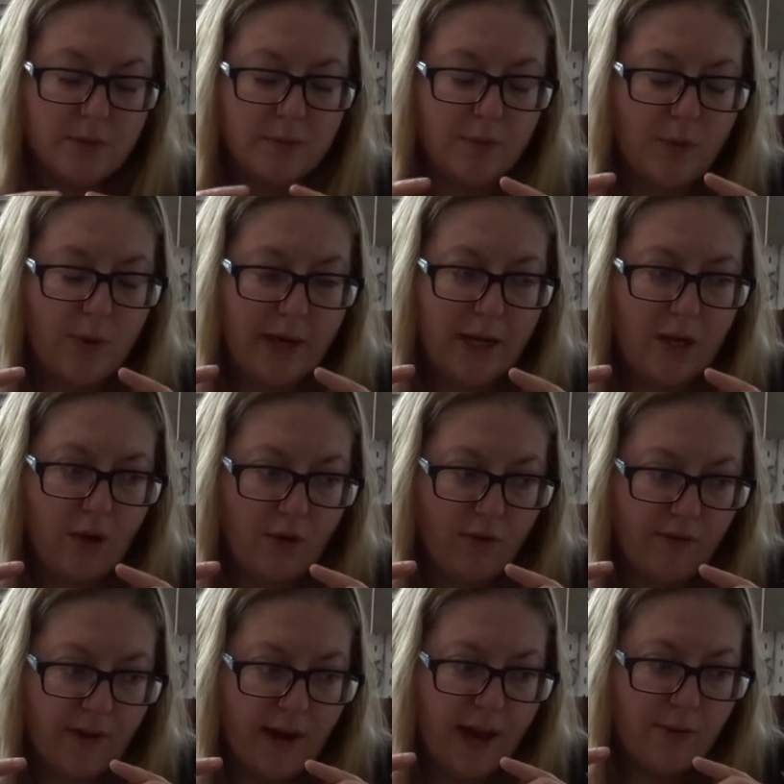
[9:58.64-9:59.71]
quite long
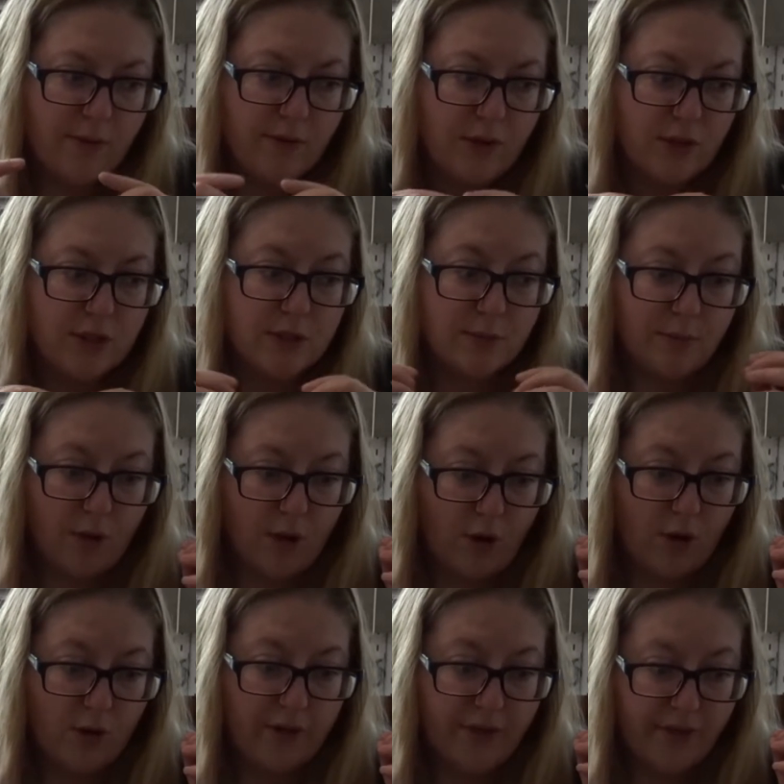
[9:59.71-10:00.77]
flat, we've got some
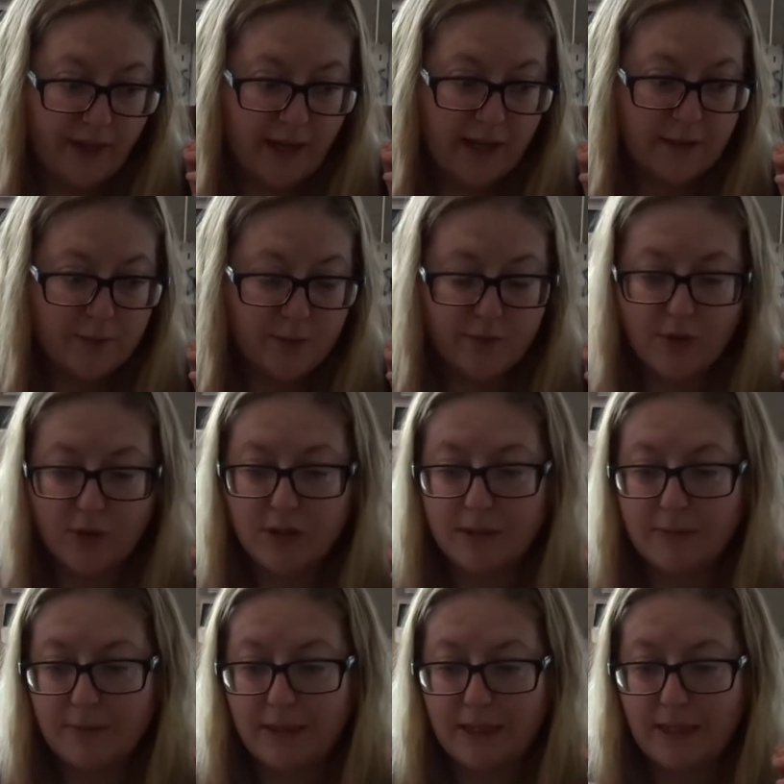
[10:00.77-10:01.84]
long thin, we've got
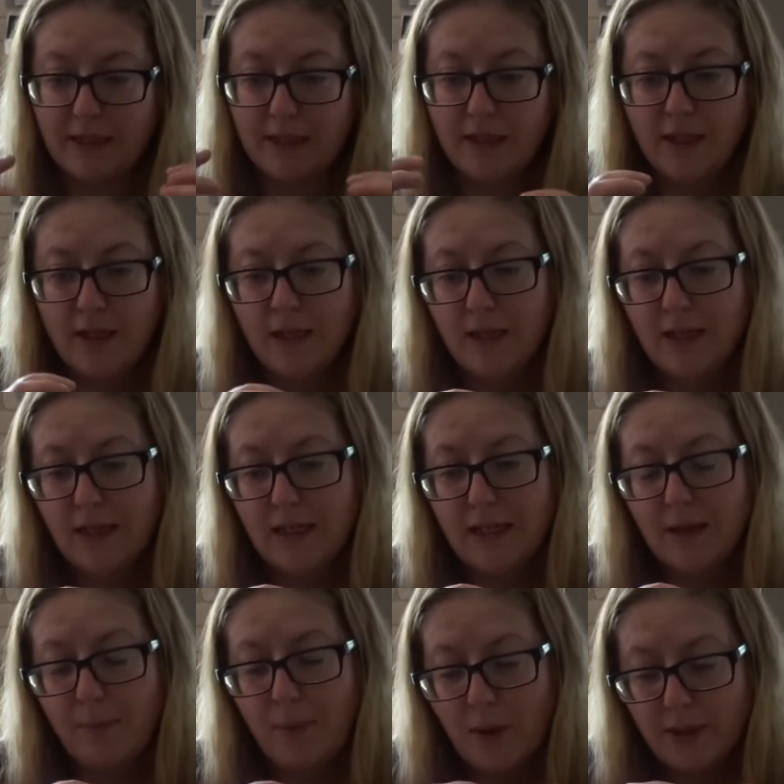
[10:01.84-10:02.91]
some little
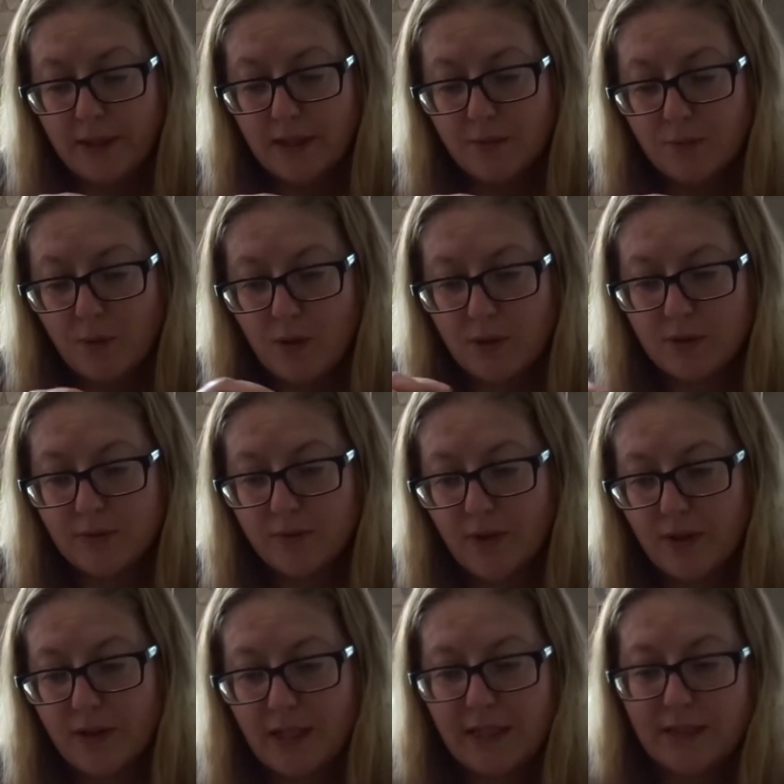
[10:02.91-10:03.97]
pointed ones, we've
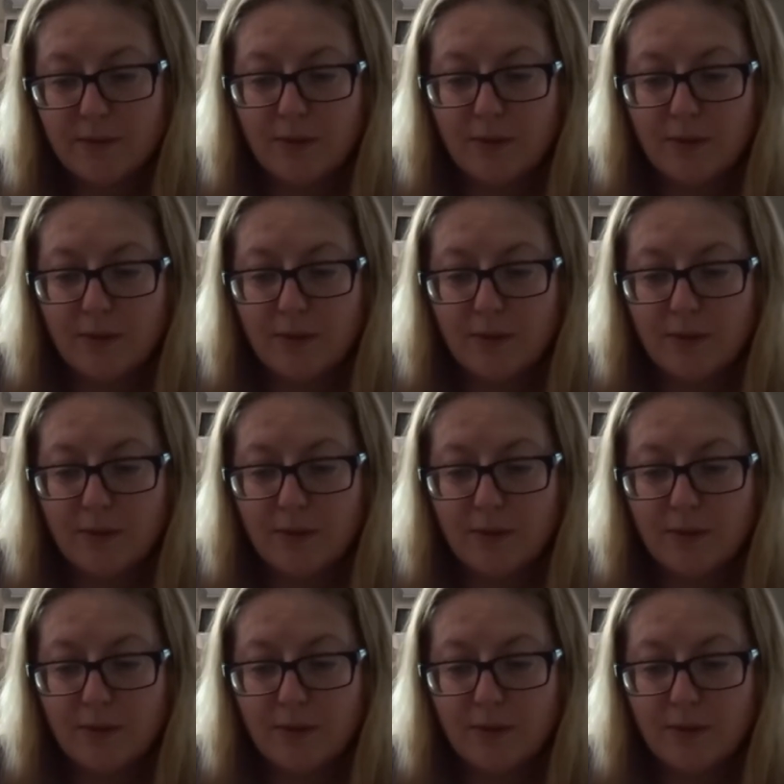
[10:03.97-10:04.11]
got these